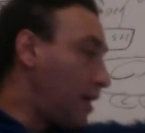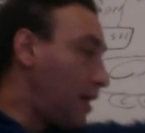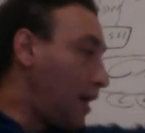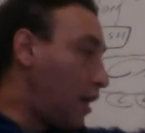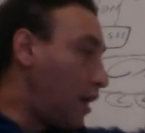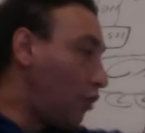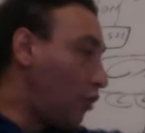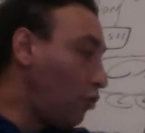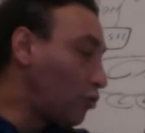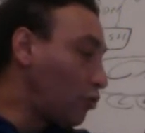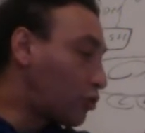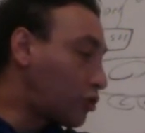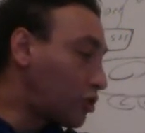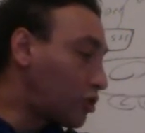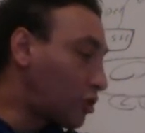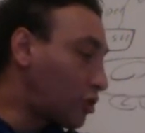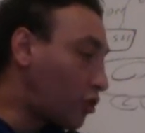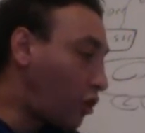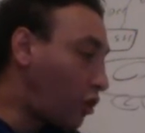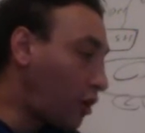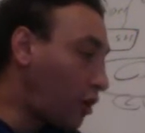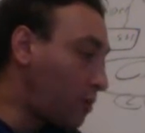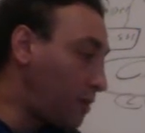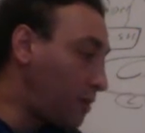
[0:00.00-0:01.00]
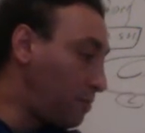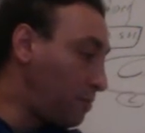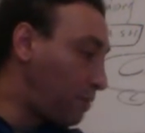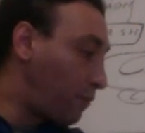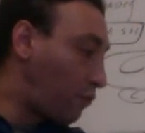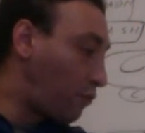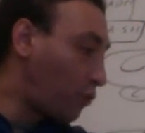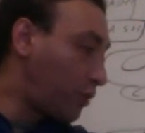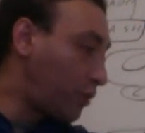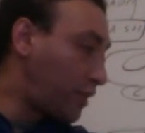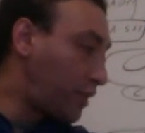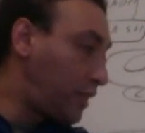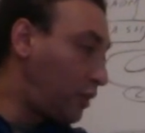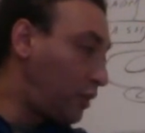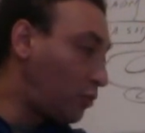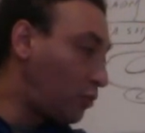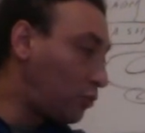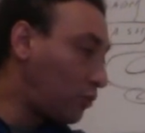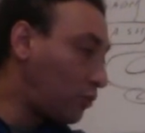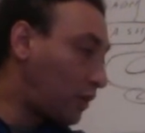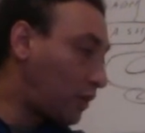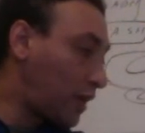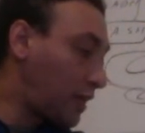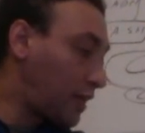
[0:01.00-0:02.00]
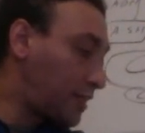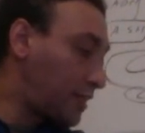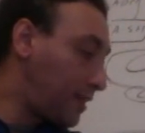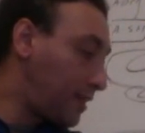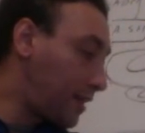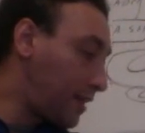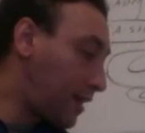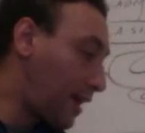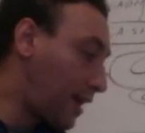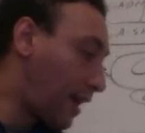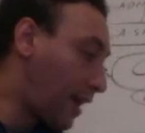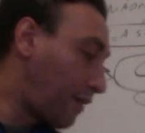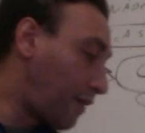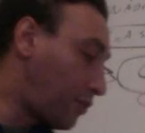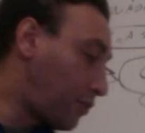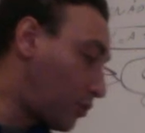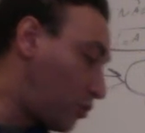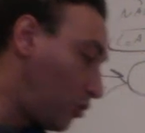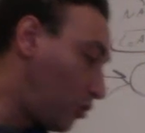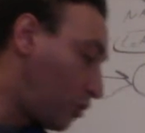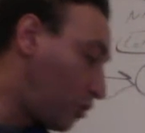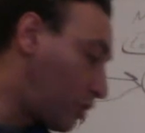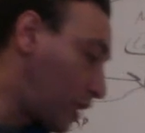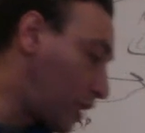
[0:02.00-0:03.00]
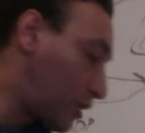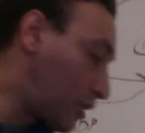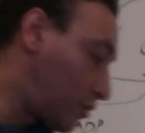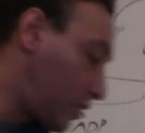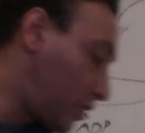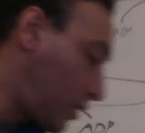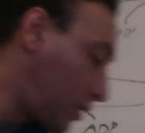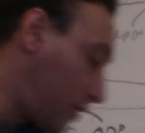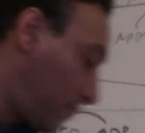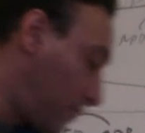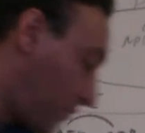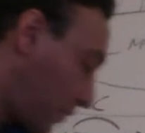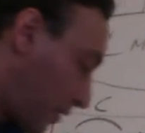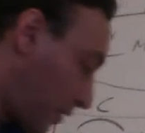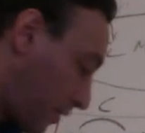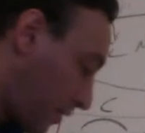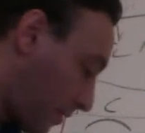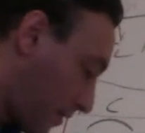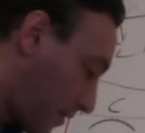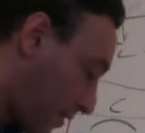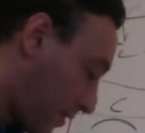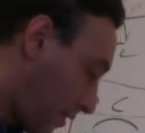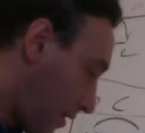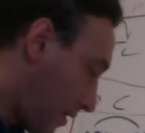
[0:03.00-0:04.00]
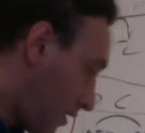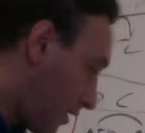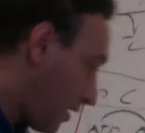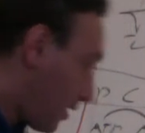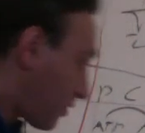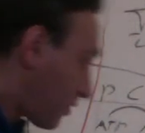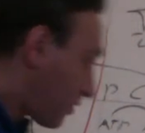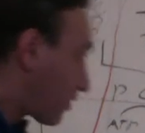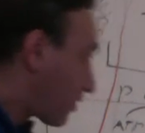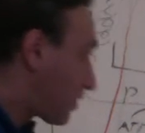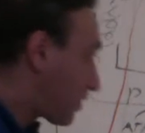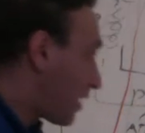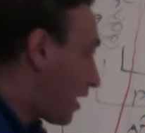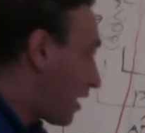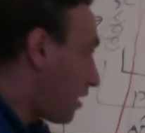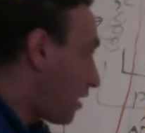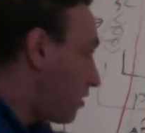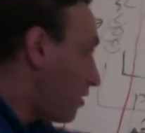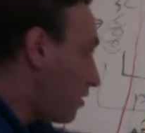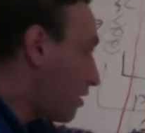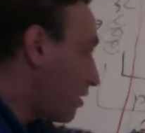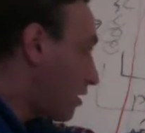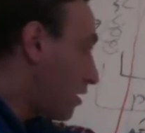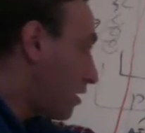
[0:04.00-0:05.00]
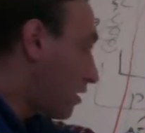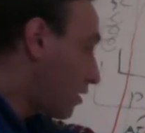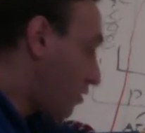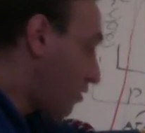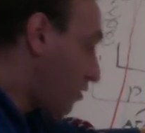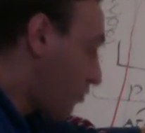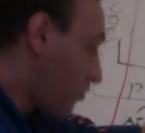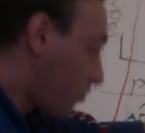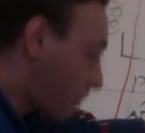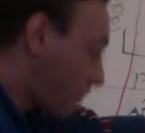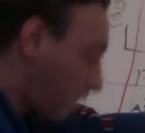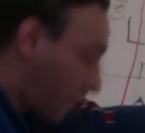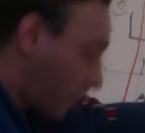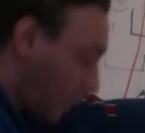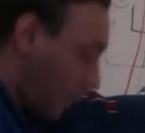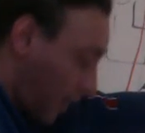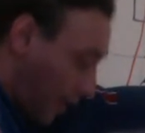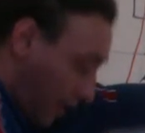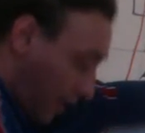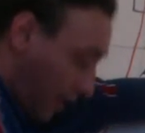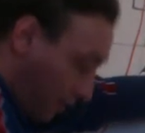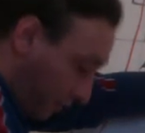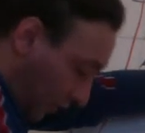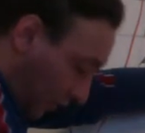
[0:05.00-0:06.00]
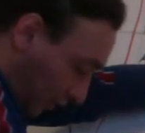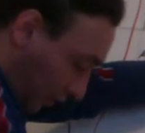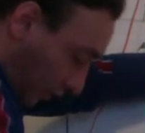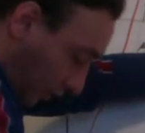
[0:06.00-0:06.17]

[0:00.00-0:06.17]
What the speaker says: It loses a carbon before the ketoglutarate, after the ketoglutarate. Then you're going to have the